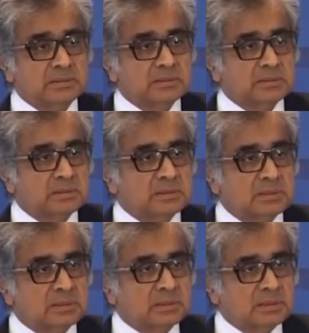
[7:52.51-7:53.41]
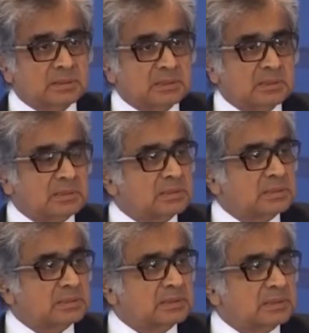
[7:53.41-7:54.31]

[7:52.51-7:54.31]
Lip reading: (no one is talking)